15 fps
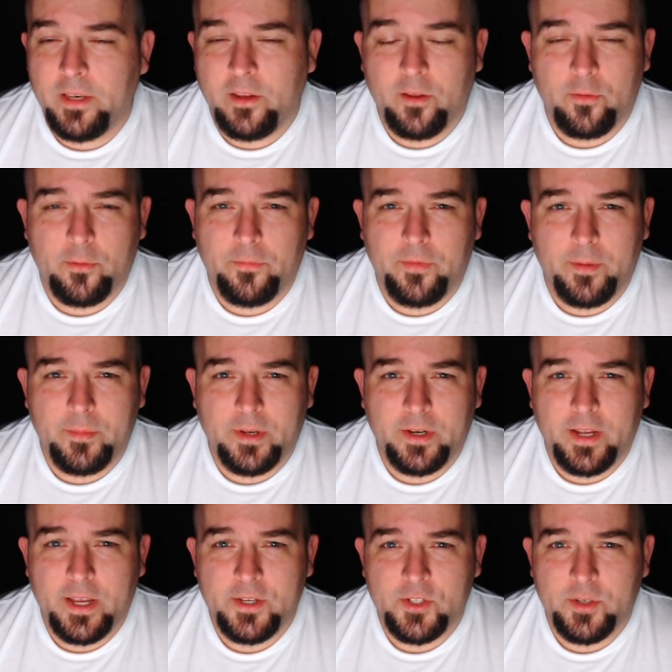Any other
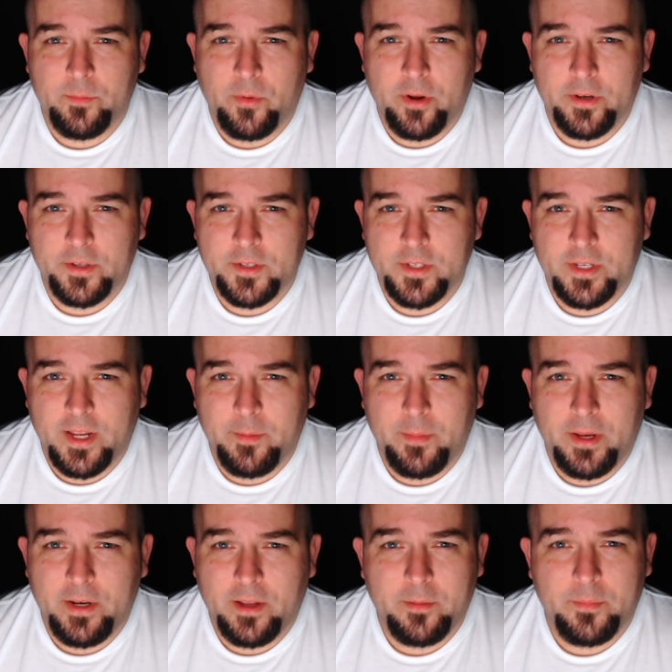feminine hygiene products that I
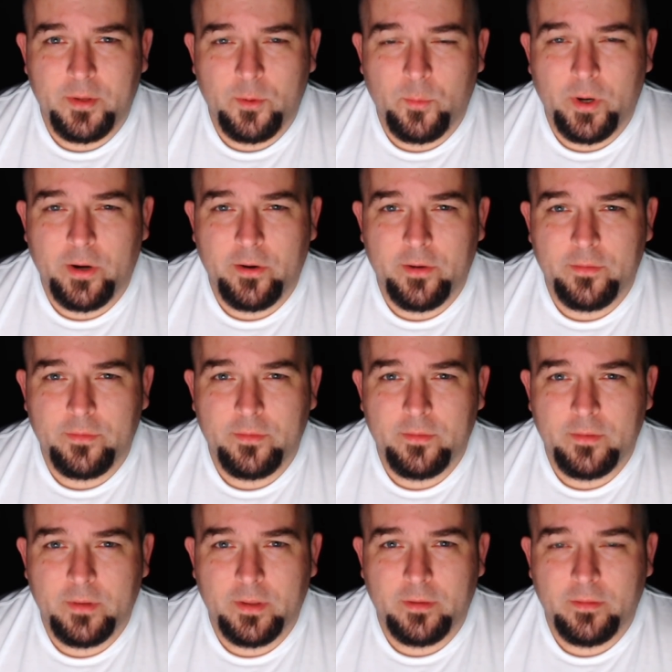might not be aware of.
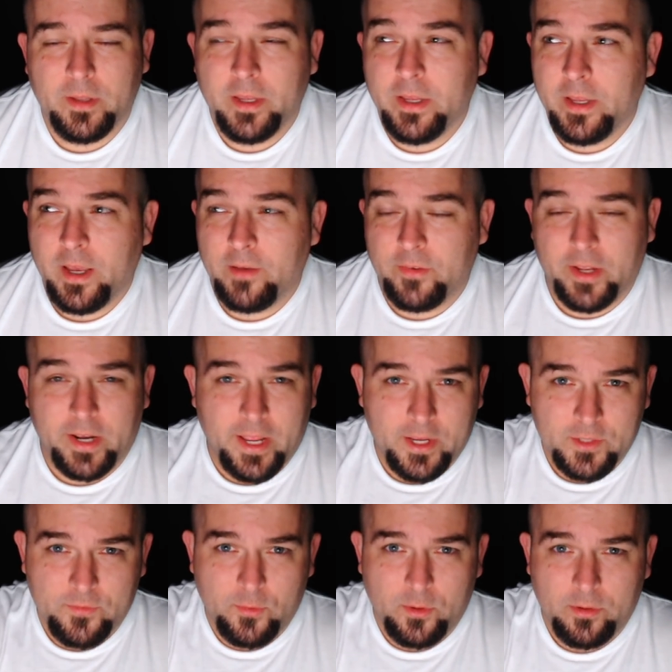I've got a
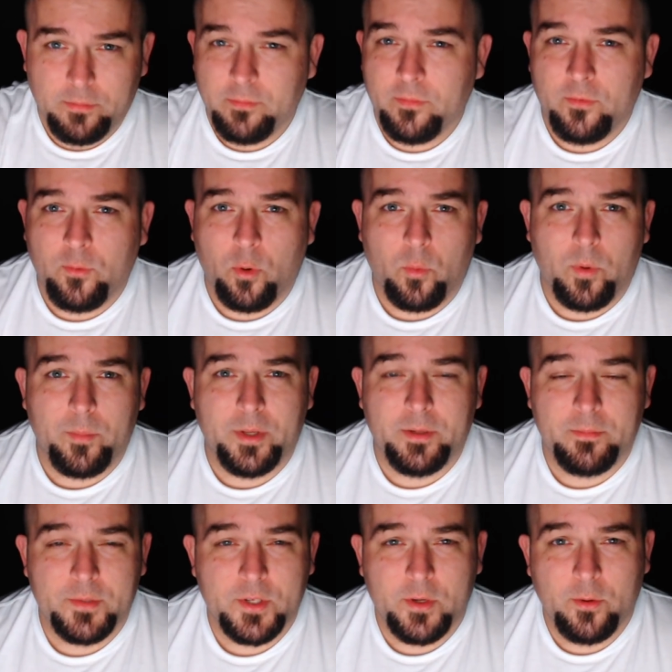house full of 4
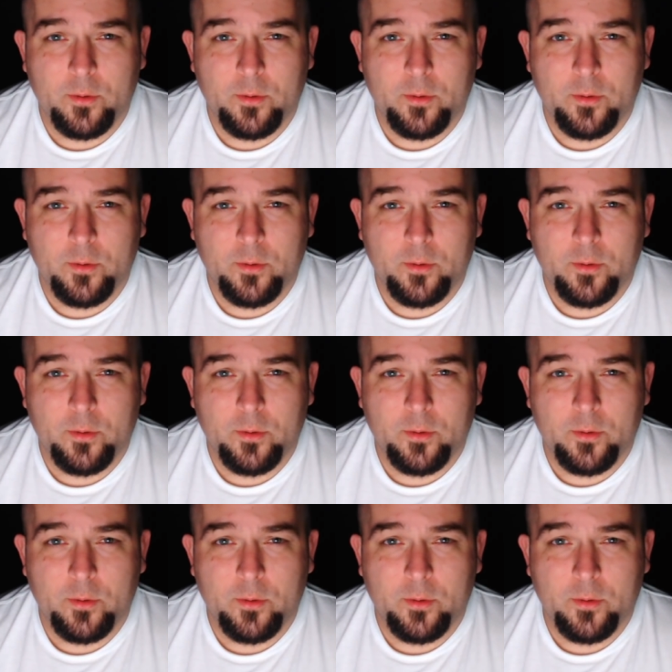women,